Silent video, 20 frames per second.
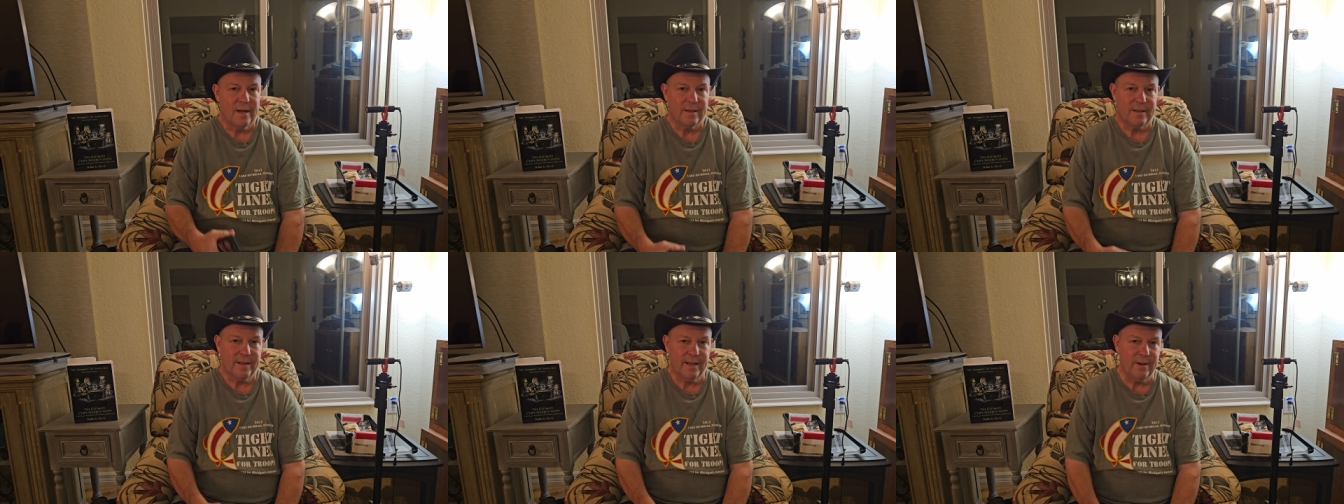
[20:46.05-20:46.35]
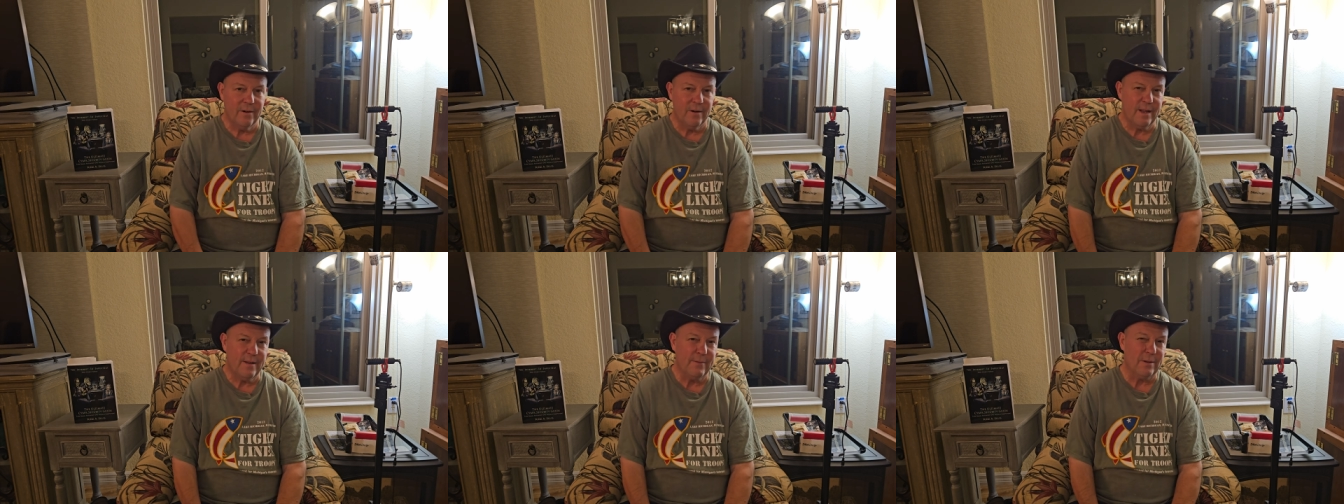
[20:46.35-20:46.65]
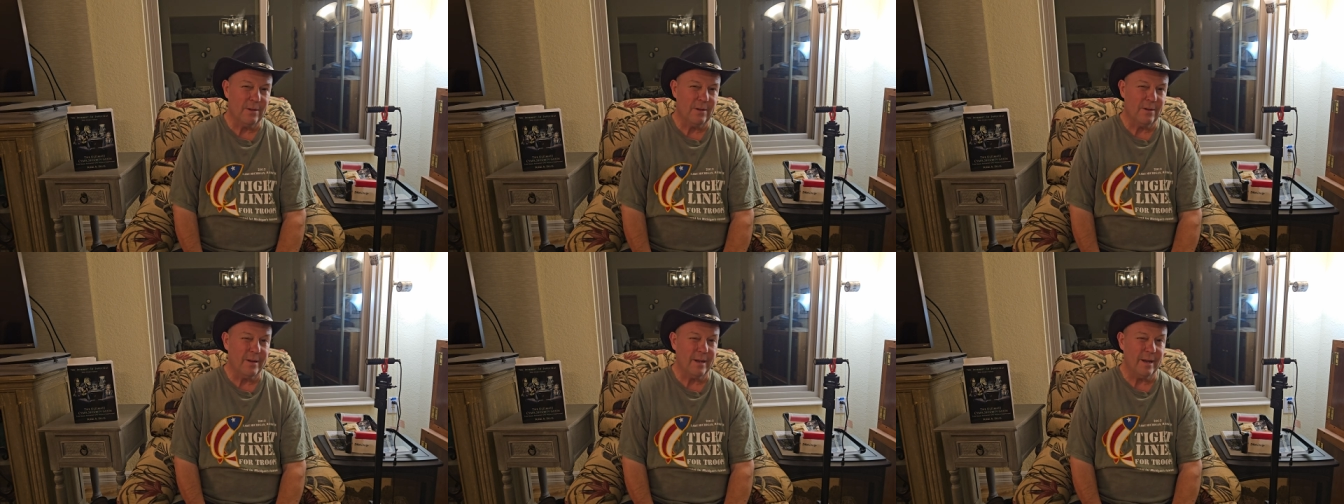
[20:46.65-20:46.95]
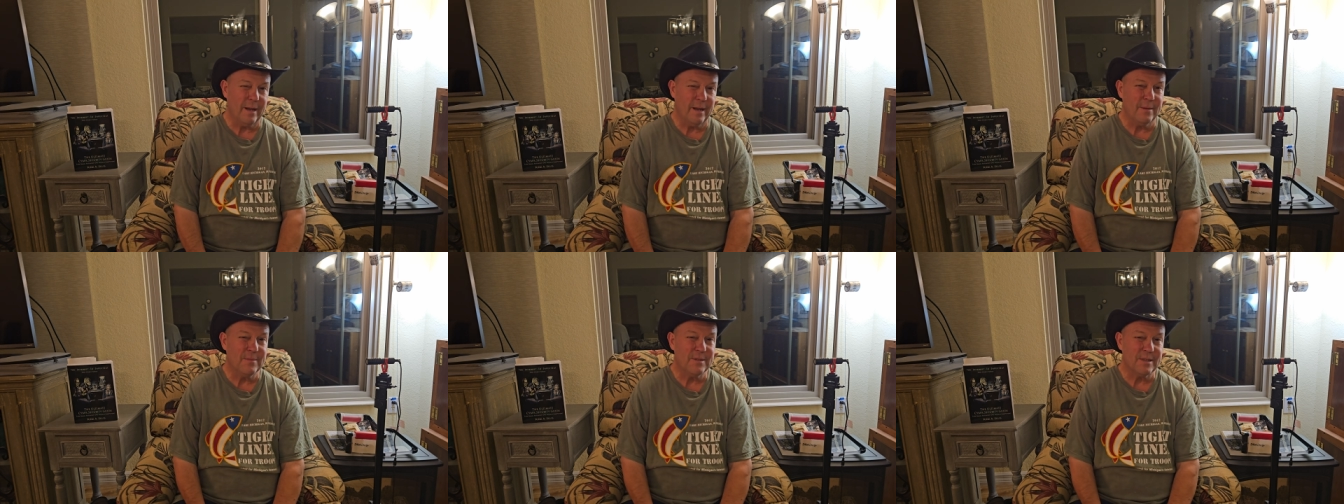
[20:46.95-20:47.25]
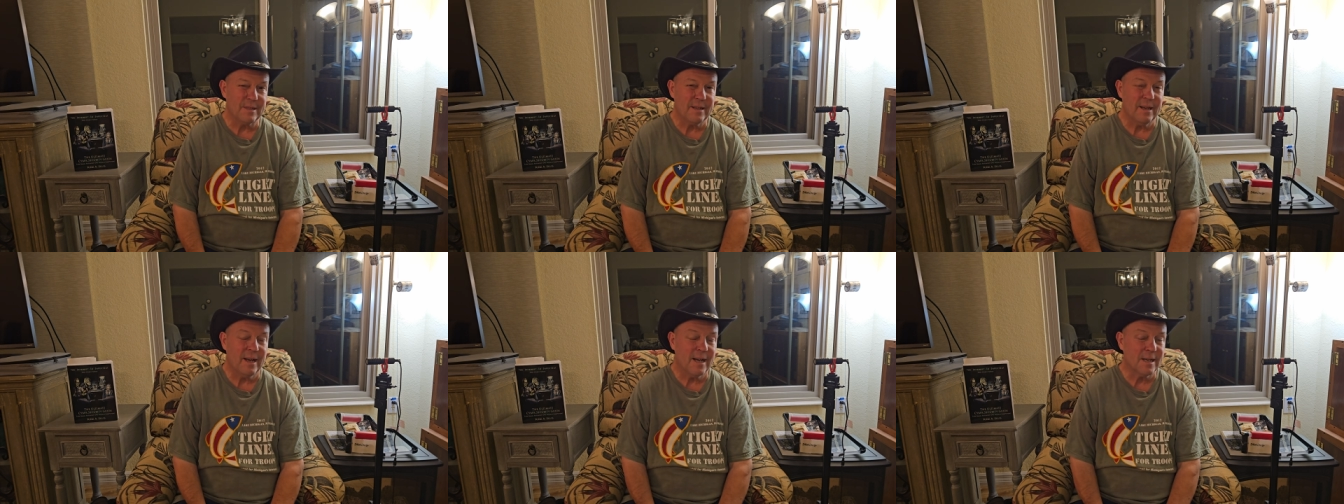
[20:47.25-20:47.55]
They don't even look at them
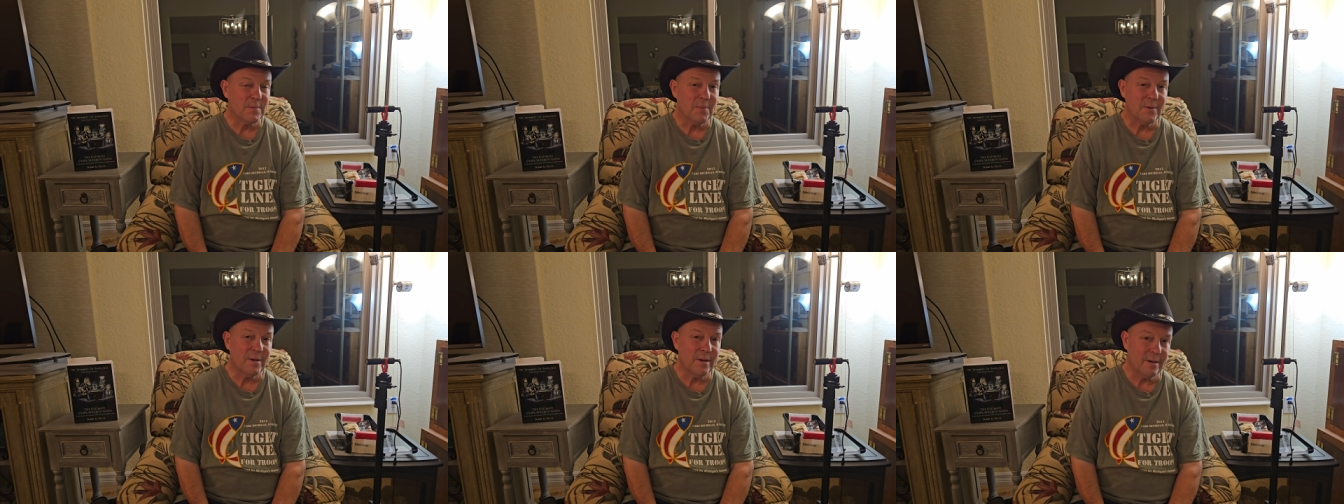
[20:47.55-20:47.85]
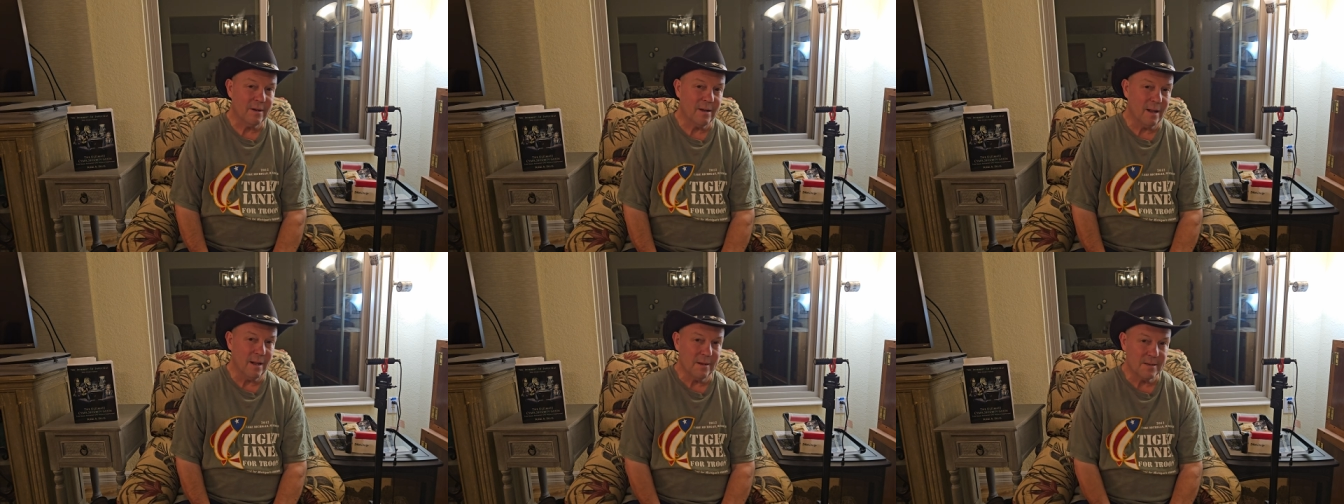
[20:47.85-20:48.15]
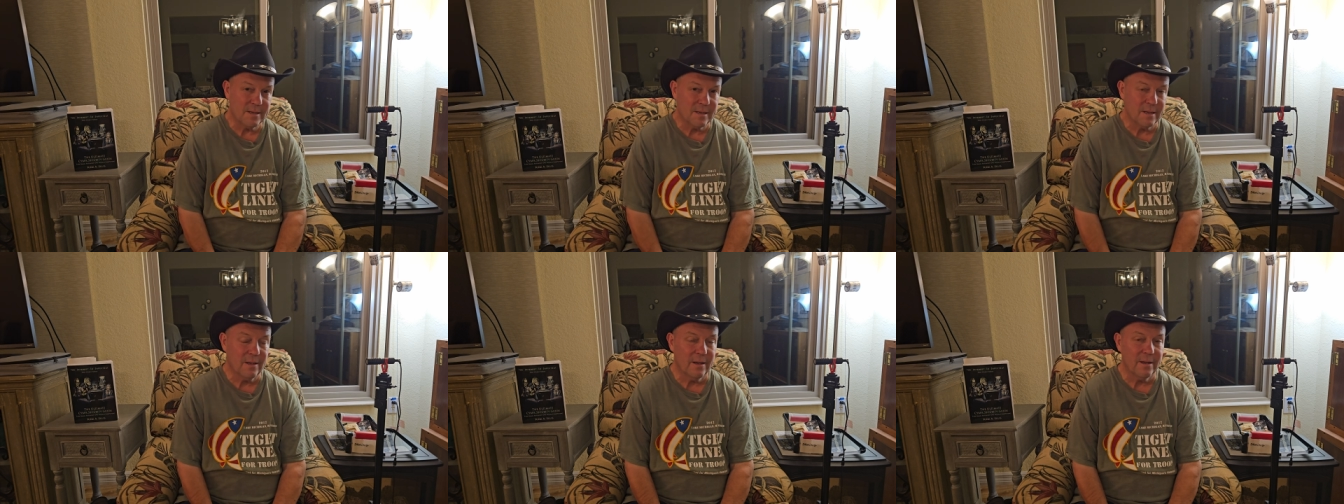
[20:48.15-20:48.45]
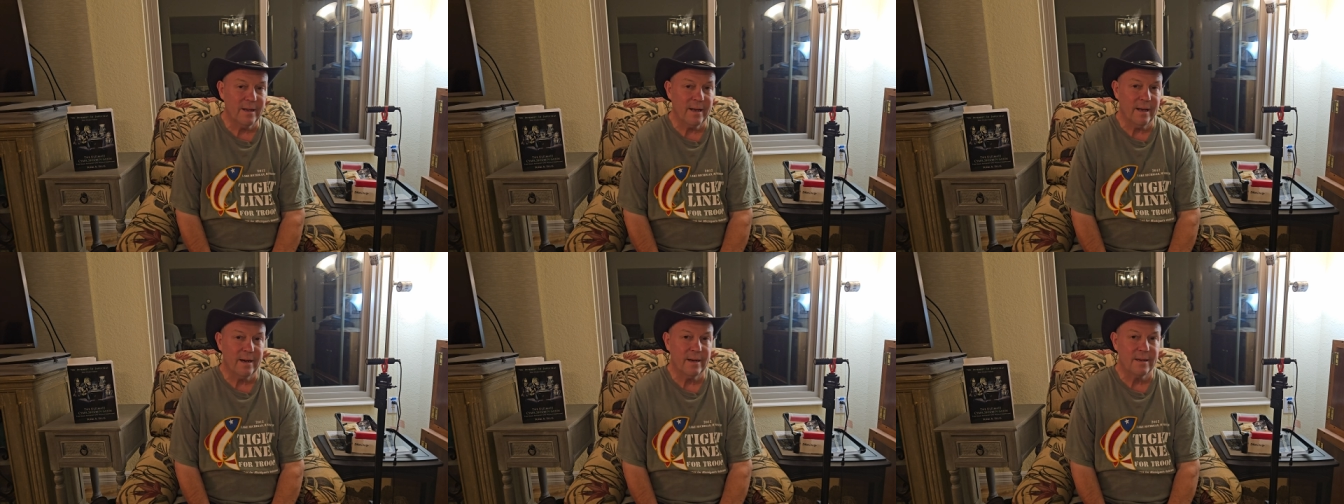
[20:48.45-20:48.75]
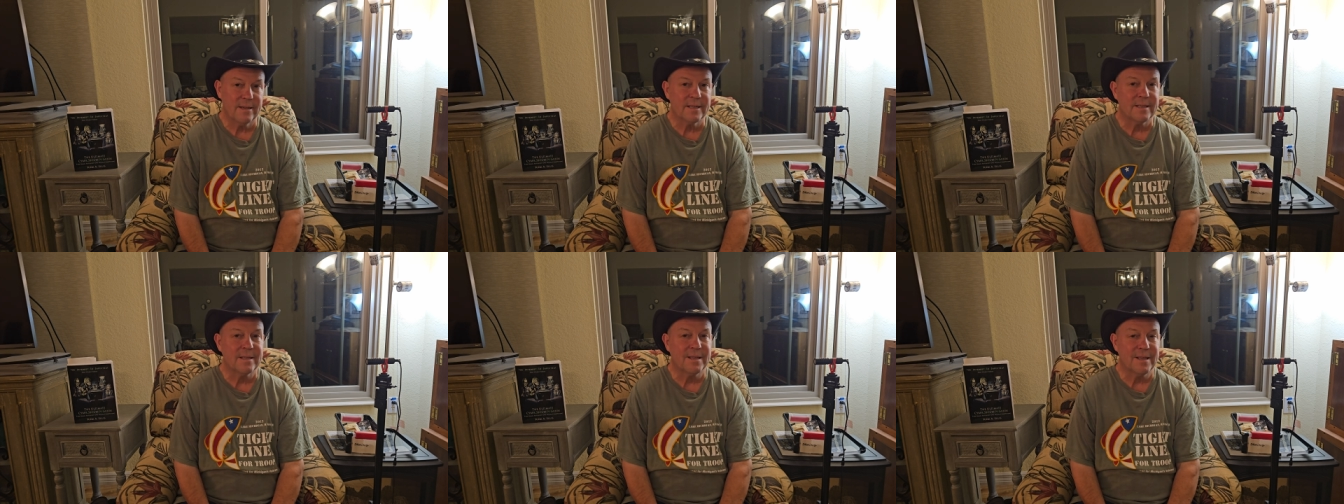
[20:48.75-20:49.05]
as taxpayer dollars. They look at
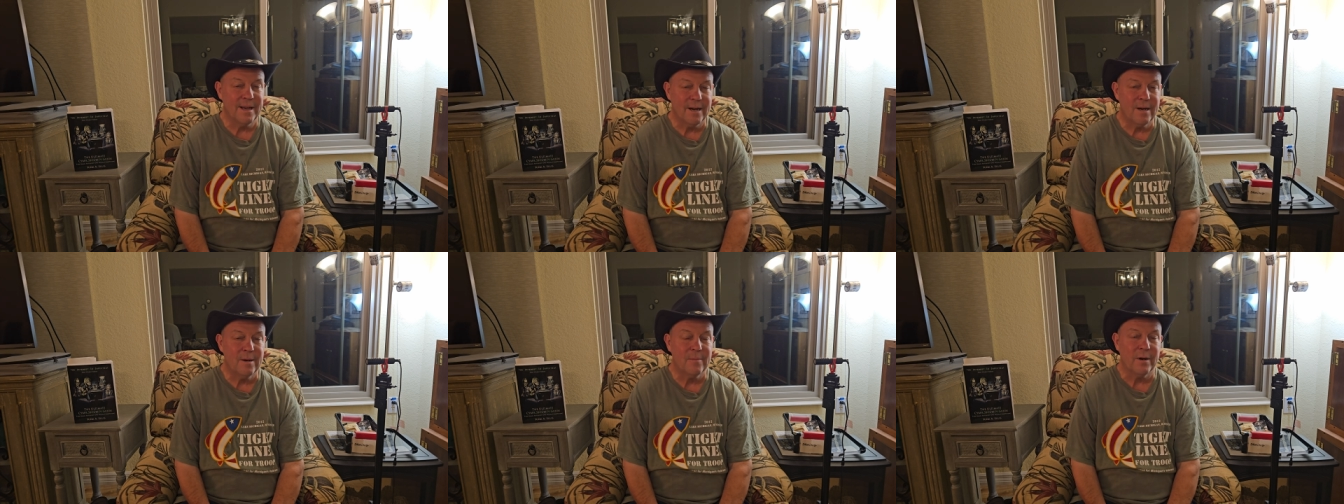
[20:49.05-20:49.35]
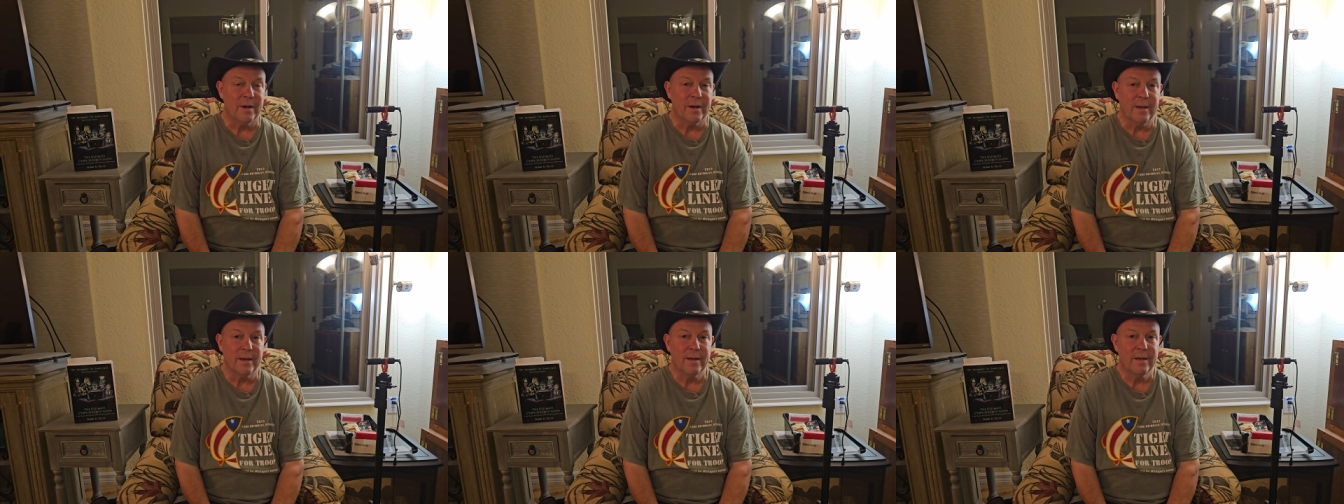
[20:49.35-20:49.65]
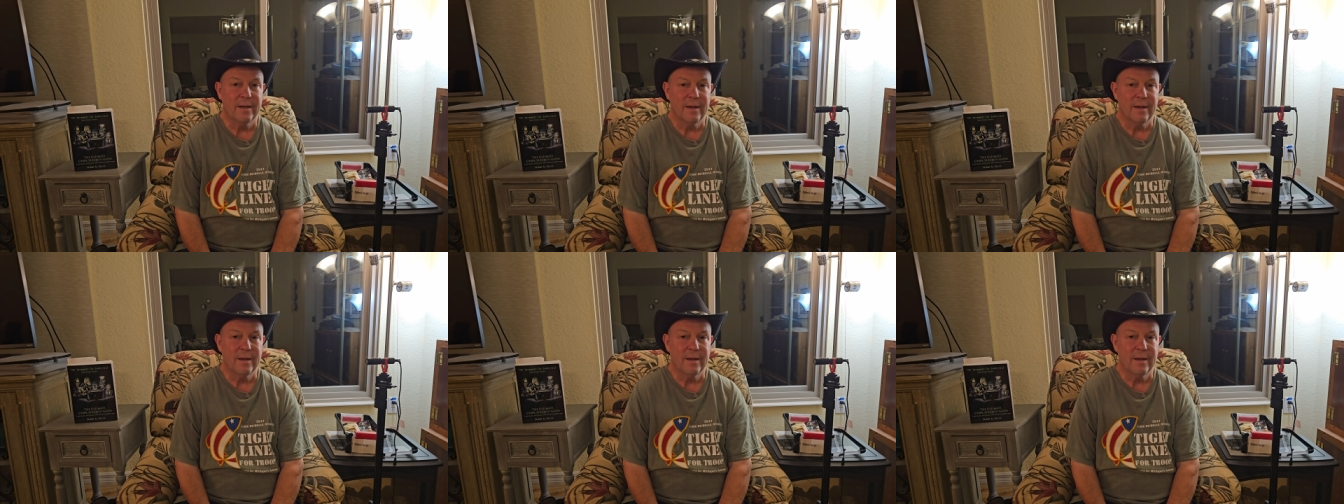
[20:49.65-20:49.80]
it as their money.